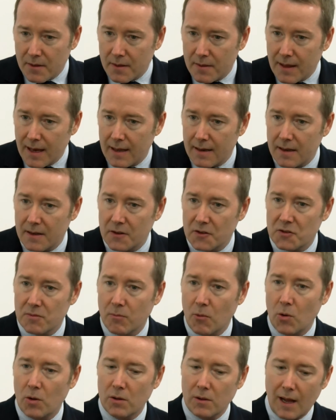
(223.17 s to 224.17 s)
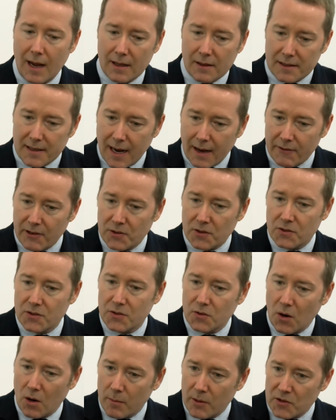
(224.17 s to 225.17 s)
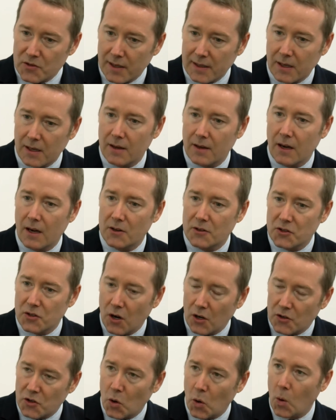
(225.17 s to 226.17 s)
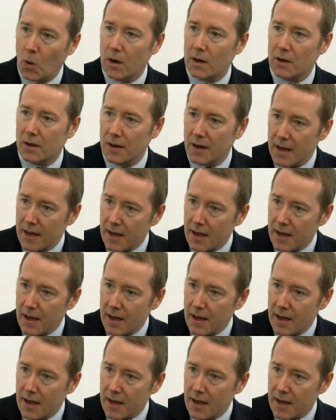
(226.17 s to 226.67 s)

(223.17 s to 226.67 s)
that is more likely to have almost like a torque